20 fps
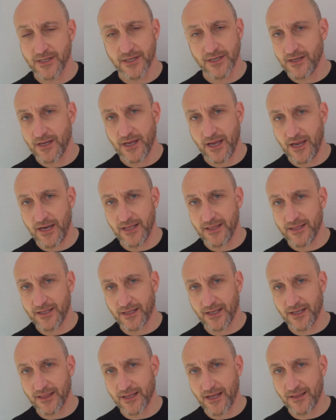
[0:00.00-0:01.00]
Anything
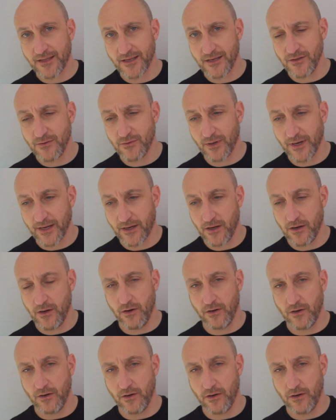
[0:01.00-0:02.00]
like that that you were like,
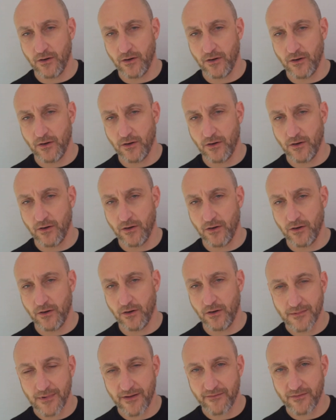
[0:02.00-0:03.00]
oh, you don't
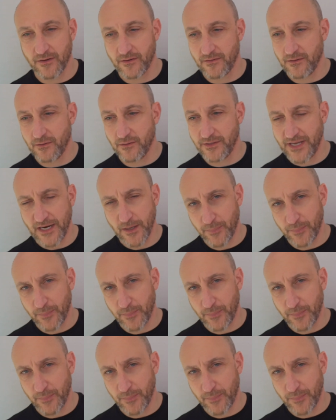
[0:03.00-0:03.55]
have a data